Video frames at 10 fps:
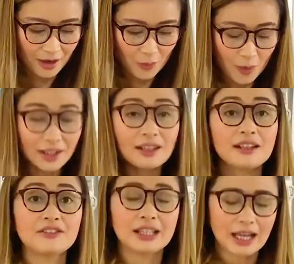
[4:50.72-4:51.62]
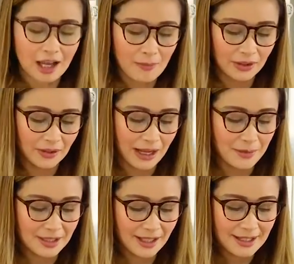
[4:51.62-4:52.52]
One trivia lang about crab
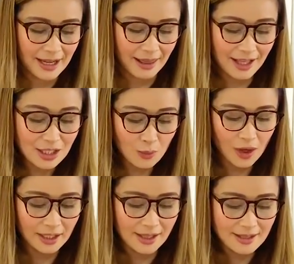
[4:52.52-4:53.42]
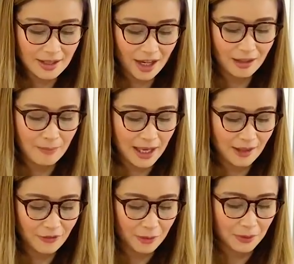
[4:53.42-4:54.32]
sticks ha. This one is not
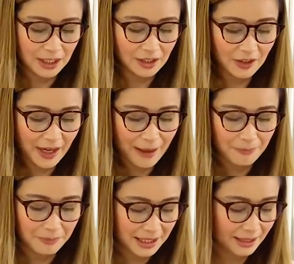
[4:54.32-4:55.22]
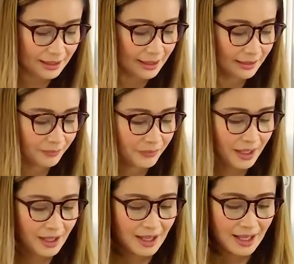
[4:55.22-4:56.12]
made from real crab meat.
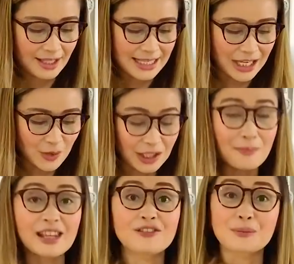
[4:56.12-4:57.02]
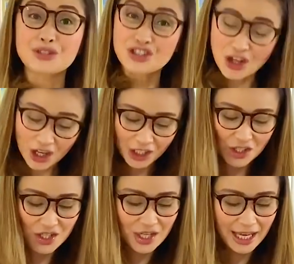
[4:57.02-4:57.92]
It's actually made from
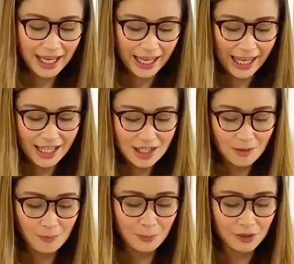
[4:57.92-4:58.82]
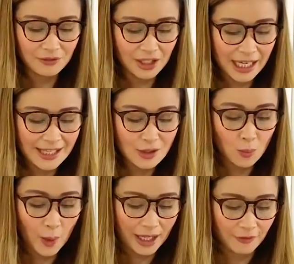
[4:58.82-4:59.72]
starch and some pulverized
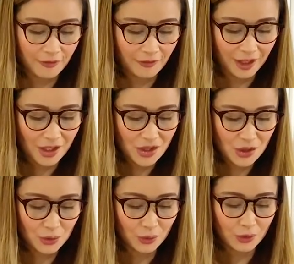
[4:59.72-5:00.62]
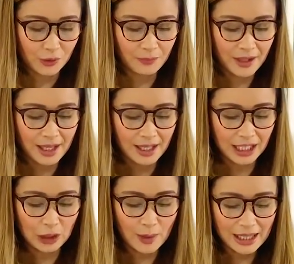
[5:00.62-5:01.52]
white fish. So,
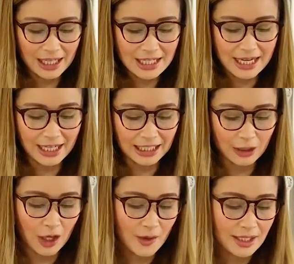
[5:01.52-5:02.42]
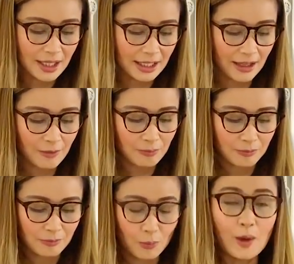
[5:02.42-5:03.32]
inawa lang siya. Ang ginagawa sa kanya,
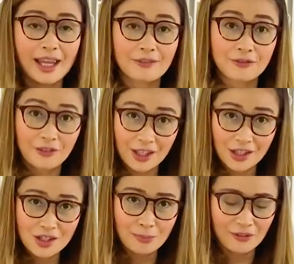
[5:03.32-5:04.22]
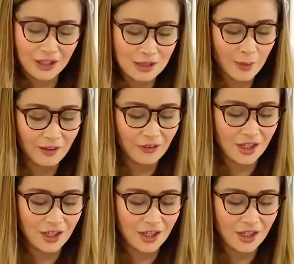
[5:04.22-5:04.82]
white fish, pulverized white